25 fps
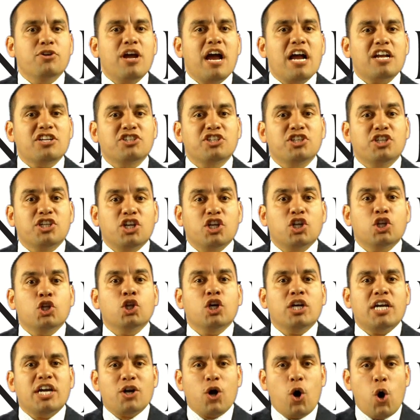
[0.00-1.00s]
You're actually going to
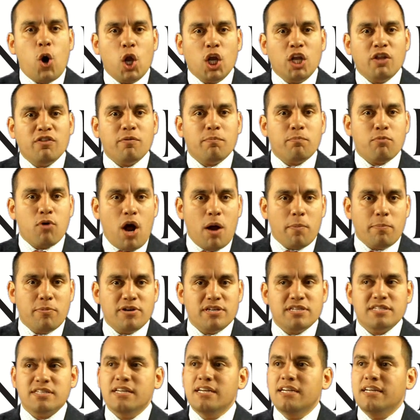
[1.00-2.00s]
look at all of the
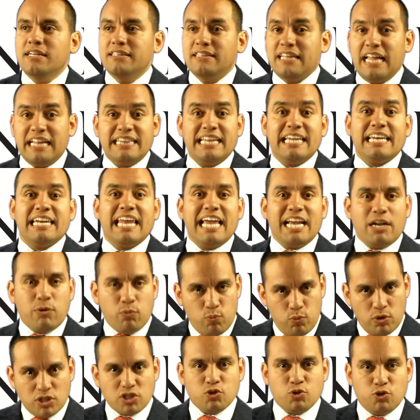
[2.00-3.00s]
properties that they like
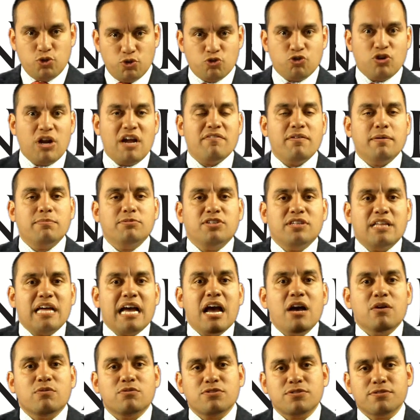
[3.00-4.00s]
once you drive up to the
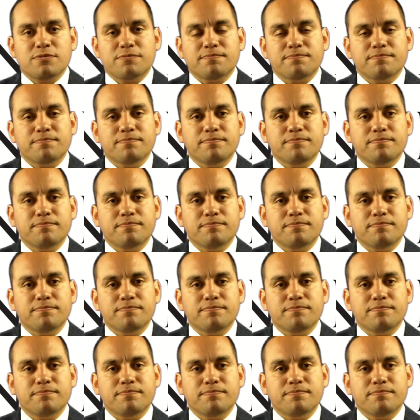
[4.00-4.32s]
house.